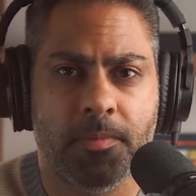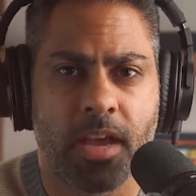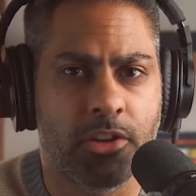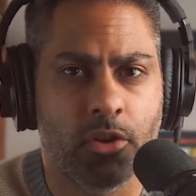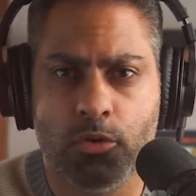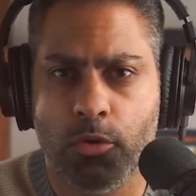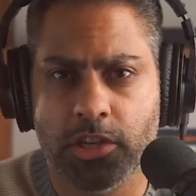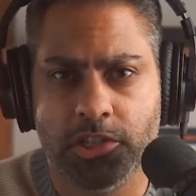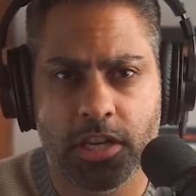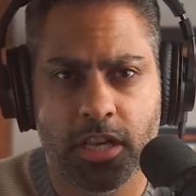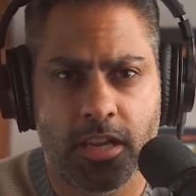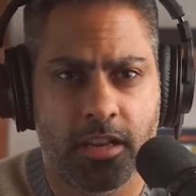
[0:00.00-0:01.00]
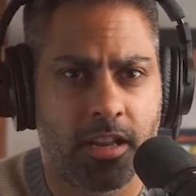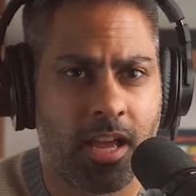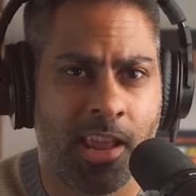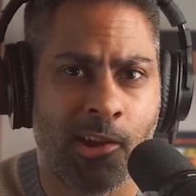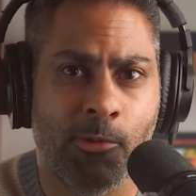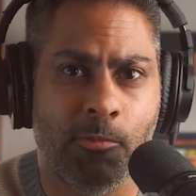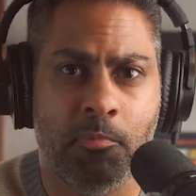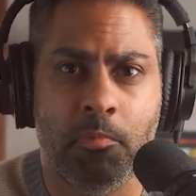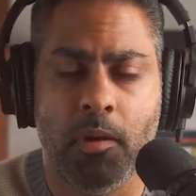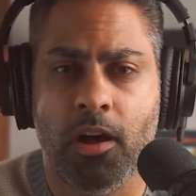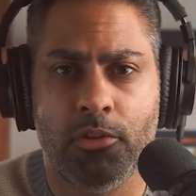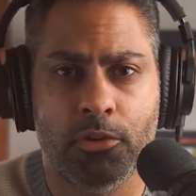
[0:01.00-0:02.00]
I don't question it. I don't
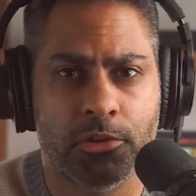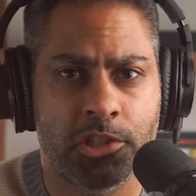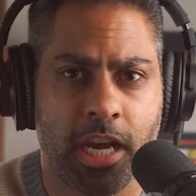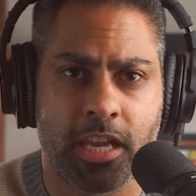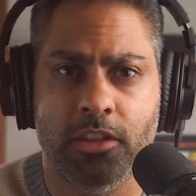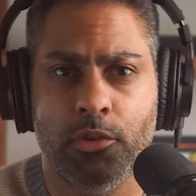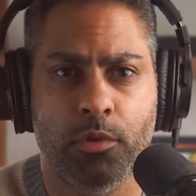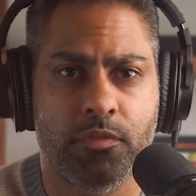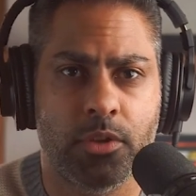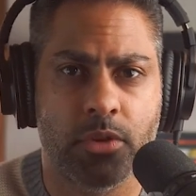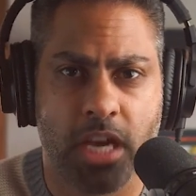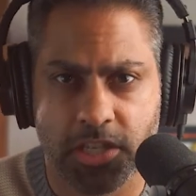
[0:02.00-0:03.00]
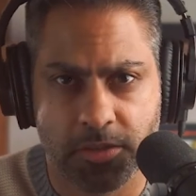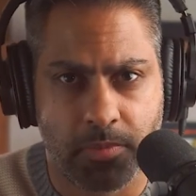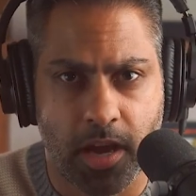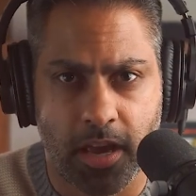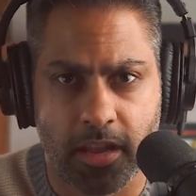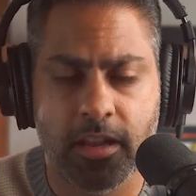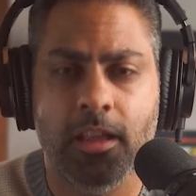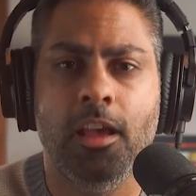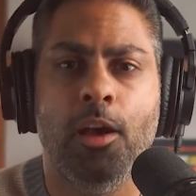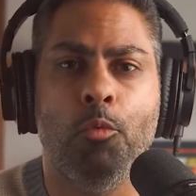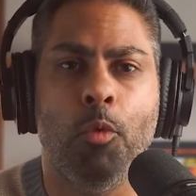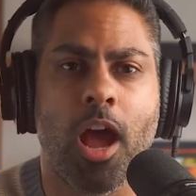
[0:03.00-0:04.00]
bother checking the review. I just buy it.
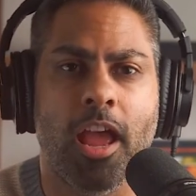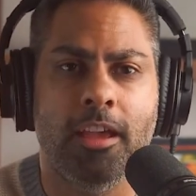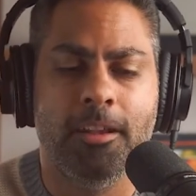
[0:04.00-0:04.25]
Why?